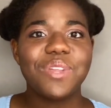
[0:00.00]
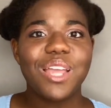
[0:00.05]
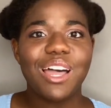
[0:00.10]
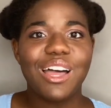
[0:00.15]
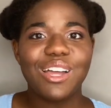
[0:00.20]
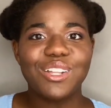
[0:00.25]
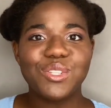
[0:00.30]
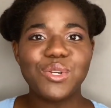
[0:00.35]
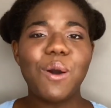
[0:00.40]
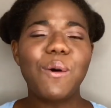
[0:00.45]

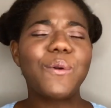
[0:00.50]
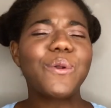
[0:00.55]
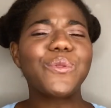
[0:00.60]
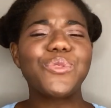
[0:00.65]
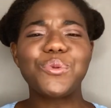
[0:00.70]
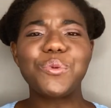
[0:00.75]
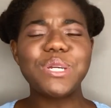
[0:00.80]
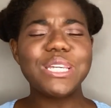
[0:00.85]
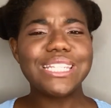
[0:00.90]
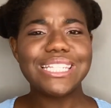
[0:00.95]
a total
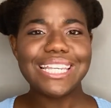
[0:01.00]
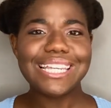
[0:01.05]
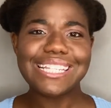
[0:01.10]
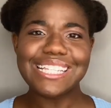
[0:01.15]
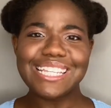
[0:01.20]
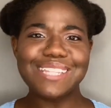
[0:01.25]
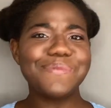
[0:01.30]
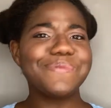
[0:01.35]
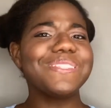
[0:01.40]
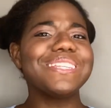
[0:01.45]

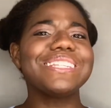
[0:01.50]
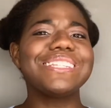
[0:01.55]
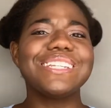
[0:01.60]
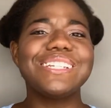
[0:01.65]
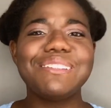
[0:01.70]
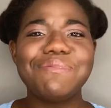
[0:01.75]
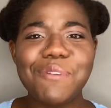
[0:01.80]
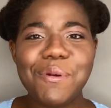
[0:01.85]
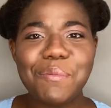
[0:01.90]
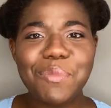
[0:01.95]
360, this is a
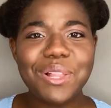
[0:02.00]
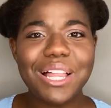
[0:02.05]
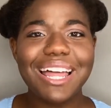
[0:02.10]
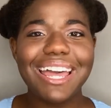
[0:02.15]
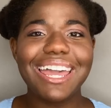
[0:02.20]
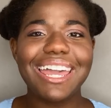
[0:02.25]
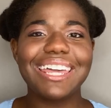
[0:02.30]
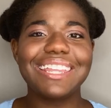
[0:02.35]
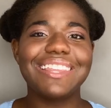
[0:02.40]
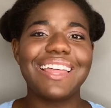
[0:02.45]
different
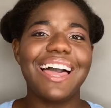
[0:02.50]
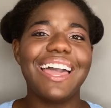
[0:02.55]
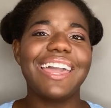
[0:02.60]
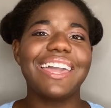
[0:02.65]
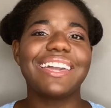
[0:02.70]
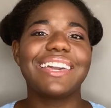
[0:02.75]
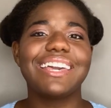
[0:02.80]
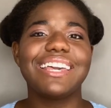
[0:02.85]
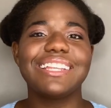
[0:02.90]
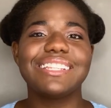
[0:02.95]
play.
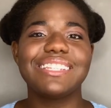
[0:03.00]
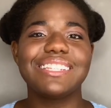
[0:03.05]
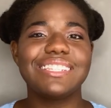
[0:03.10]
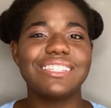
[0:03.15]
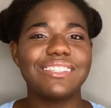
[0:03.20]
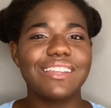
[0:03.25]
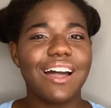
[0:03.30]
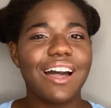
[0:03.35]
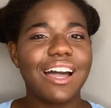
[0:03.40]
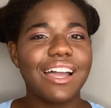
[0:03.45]
Like, it's
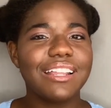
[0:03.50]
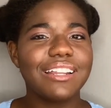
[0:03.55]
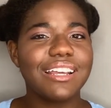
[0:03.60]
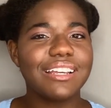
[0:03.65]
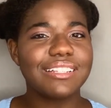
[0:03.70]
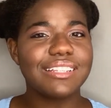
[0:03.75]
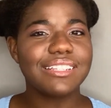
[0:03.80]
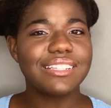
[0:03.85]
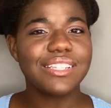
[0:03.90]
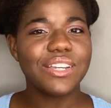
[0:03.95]
not
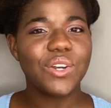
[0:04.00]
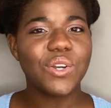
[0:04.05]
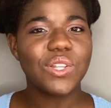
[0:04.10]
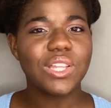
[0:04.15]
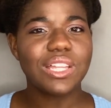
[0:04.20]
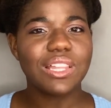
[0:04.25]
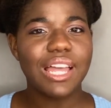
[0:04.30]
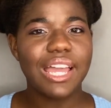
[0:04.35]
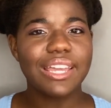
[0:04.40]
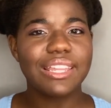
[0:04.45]
necessarily
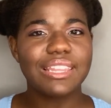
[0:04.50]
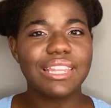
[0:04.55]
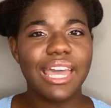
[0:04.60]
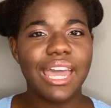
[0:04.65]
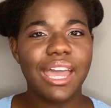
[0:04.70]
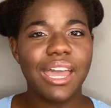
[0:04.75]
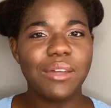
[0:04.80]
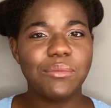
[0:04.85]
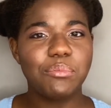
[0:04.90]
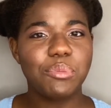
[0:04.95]
like
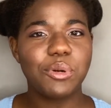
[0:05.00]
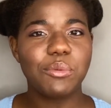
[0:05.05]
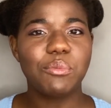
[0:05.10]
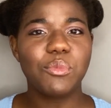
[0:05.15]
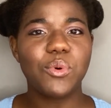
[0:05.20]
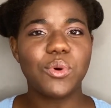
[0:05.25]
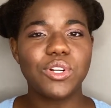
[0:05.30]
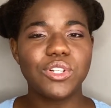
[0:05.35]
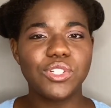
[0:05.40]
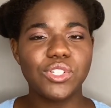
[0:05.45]
that, but
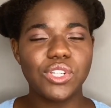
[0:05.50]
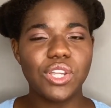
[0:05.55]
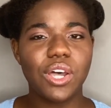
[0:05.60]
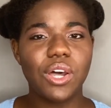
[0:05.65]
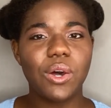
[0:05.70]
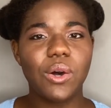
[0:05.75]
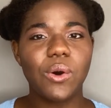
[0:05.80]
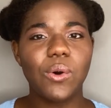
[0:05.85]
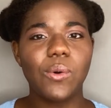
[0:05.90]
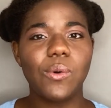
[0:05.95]
more
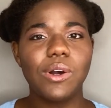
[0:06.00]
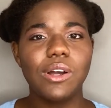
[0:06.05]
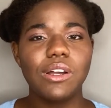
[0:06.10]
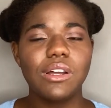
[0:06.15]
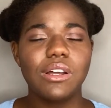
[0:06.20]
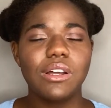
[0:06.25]
so